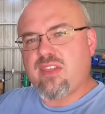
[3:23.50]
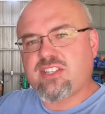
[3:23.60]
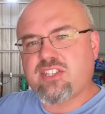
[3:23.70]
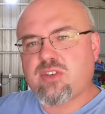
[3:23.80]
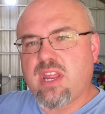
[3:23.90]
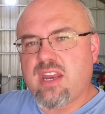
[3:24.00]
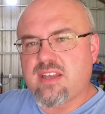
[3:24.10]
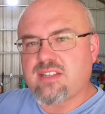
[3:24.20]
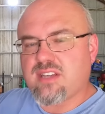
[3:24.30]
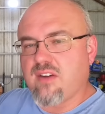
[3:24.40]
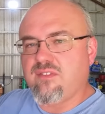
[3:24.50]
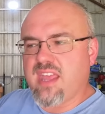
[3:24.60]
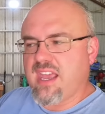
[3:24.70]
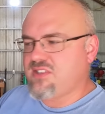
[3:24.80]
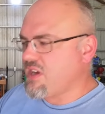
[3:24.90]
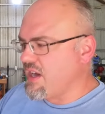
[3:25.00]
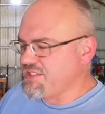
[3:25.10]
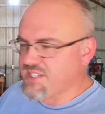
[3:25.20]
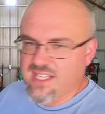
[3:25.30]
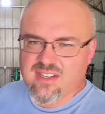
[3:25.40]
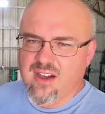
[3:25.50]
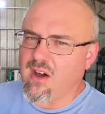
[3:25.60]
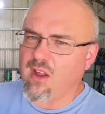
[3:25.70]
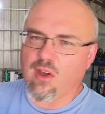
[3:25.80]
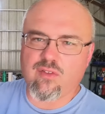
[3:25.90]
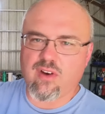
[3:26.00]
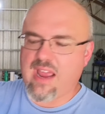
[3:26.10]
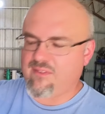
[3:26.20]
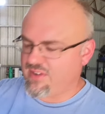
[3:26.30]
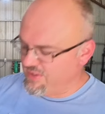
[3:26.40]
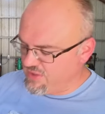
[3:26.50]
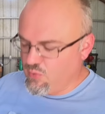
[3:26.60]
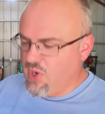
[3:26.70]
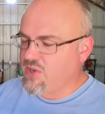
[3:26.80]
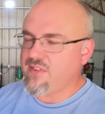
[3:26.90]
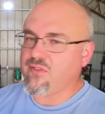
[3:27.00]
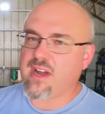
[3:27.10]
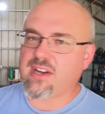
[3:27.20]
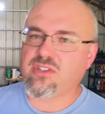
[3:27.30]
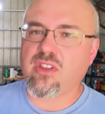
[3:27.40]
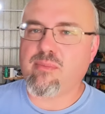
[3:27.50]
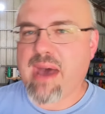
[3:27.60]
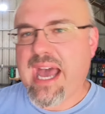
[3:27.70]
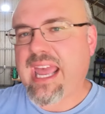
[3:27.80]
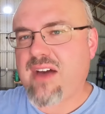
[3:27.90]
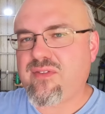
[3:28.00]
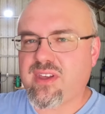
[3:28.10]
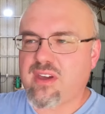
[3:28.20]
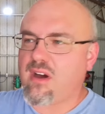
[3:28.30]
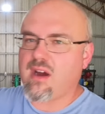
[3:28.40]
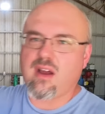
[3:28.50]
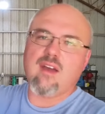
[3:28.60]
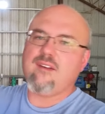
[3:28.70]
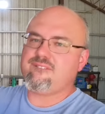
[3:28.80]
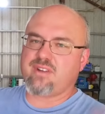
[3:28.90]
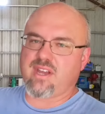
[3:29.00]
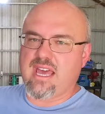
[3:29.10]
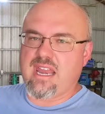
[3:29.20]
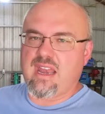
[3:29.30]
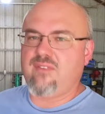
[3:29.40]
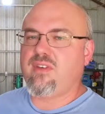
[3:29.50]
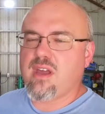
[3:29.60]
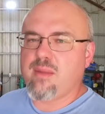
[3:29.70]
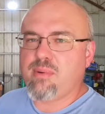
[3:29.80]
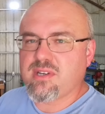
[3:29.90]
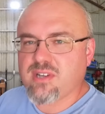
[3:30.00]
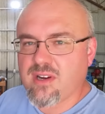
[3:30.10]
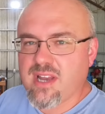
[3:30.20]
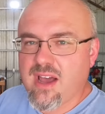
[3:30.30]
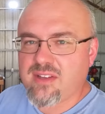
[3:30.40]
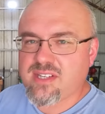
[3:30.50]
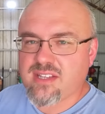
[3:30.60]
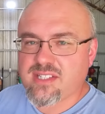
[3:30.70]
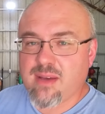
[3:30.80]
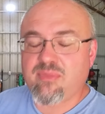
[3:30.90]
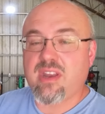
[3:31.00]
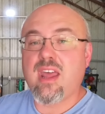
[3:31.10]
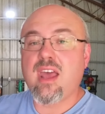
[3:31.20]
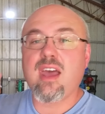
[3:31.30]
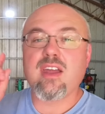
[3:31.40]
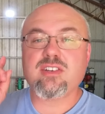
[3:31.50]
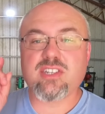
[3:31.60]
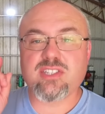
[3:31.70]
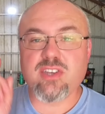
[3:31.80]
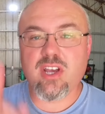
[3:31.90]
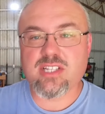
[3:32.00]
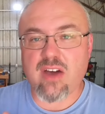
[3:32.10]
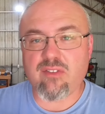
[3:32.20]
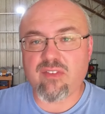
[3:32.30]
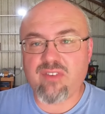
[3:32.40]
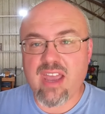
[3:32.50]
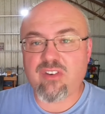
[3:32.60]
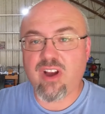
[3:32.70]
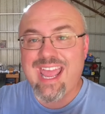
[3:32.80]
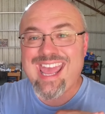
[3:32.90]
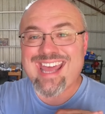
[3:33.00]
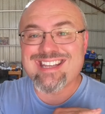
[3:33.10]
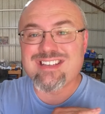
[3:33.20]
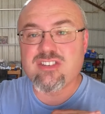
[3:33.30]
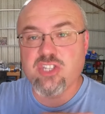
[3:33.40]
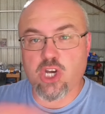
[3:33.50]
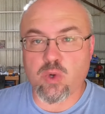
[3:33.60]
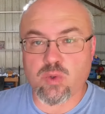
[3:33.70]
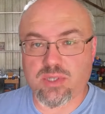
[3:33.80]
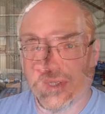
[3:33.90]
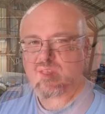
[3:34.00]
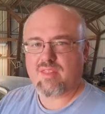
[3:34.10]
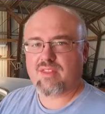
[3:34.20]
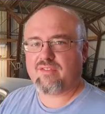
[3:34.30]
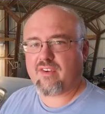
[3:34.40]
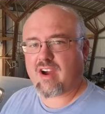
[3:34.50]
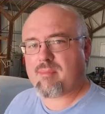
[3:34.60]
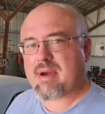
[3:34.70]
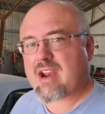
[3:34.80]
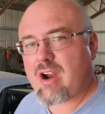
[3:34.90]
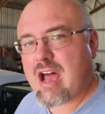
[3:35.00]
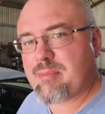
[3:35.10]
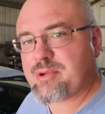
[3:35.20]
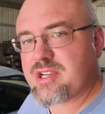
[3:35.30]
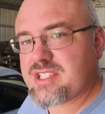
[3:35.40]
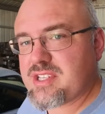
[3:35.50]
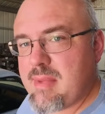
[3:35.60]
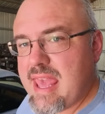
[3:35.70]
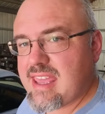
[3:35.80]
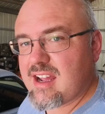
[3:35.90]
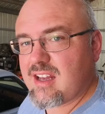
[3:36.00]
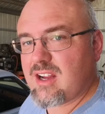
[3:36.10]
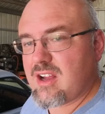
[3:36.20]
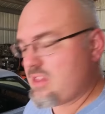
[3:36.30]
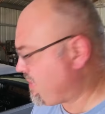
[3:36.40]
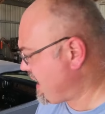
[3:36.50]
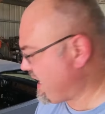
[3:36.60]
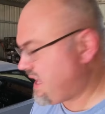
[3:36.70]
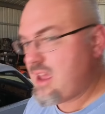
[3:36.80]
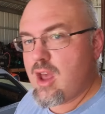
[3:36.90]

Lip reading: the sootiness of the exhaust gets all over everything. The rear differential, the back half of the car, forget it. If you're going to put turndowns on something, just do yourself a favor and don't. The far better option is to make it clear the body,